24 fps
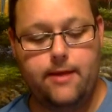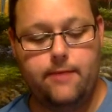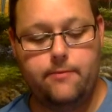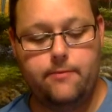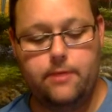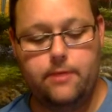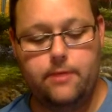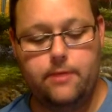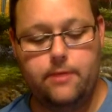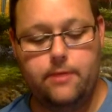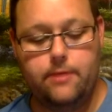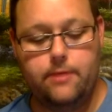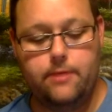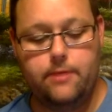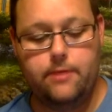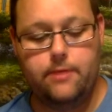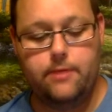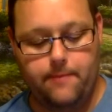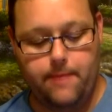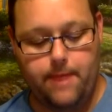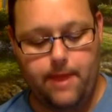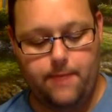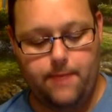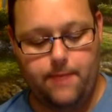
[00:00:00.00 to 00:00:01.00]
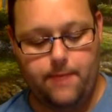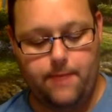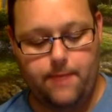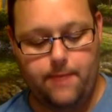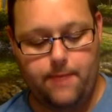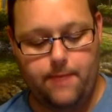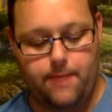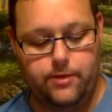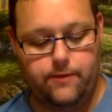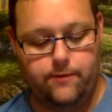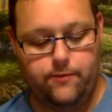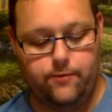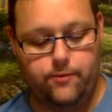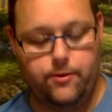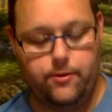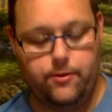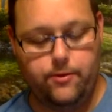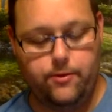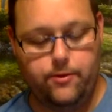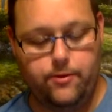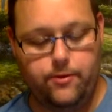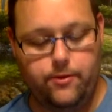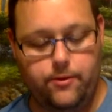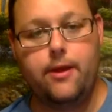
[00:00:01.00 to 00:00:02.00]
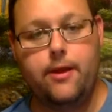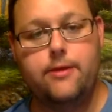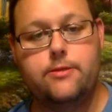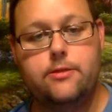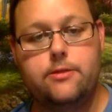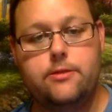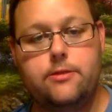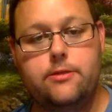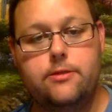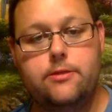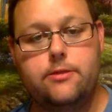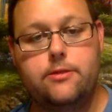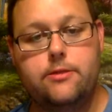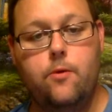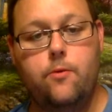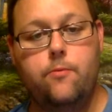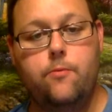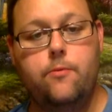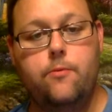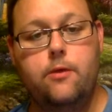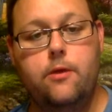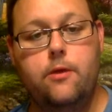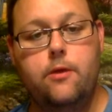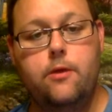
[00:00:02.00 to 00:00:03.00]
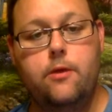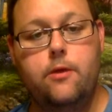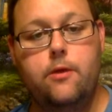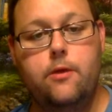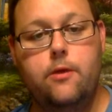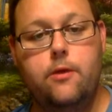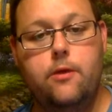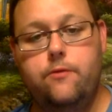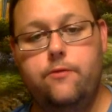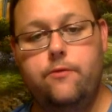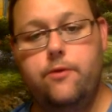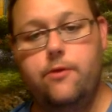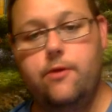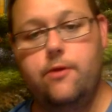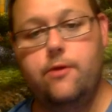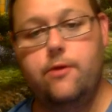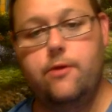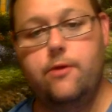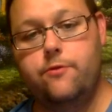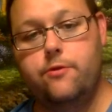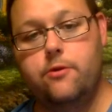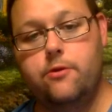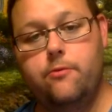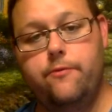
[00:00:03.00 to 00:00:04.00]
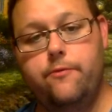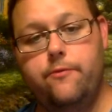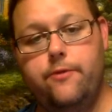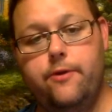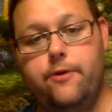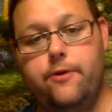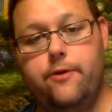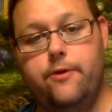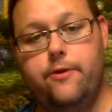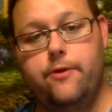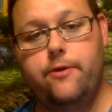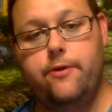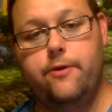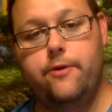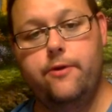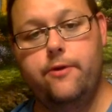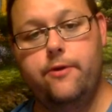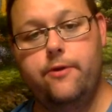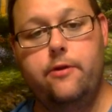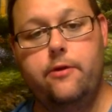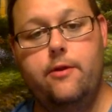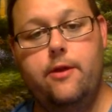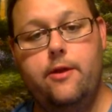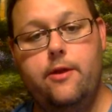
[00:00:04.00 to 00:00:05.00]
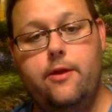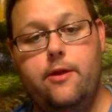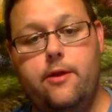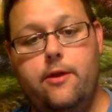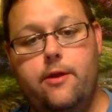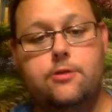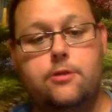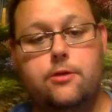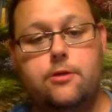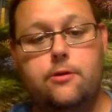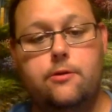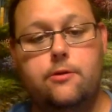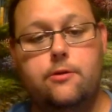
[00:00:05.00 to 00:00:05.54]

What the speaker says: It's got like maps showing where different places go. So if you're having trouble figuring that out, you can do that also.